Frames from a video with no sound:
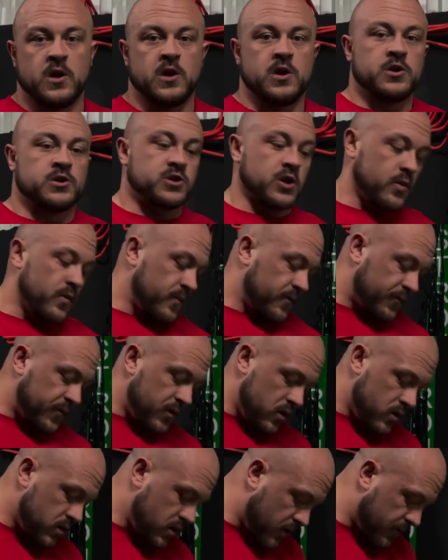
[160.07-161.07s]
So for
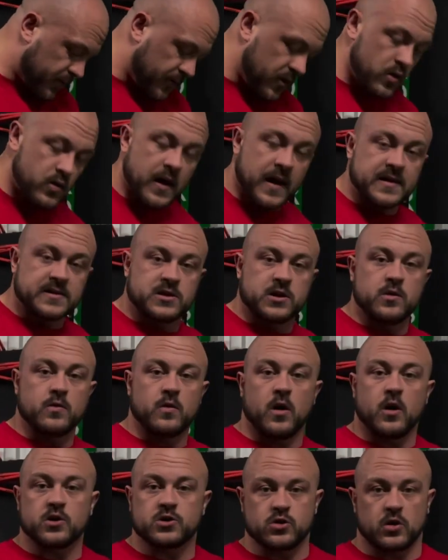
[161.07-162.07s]
you guys who
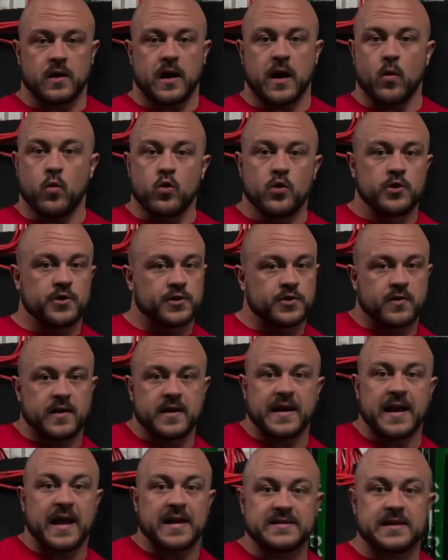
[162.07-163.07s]
are sort of like wondering,
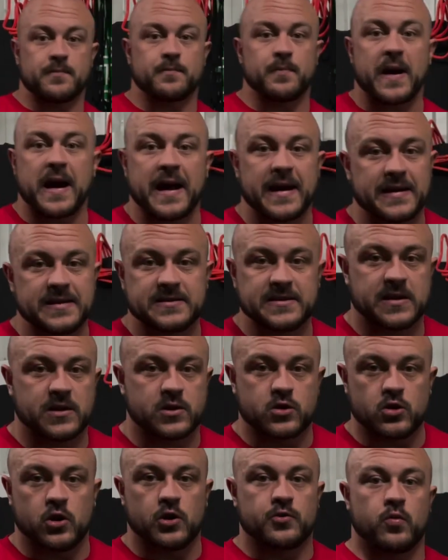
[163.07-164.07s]
is it bad, is it
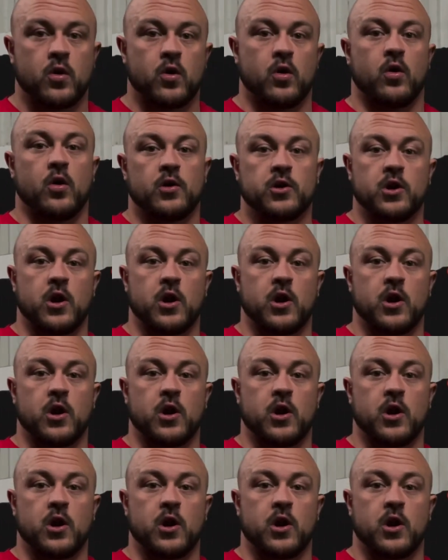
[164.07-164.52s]
good, or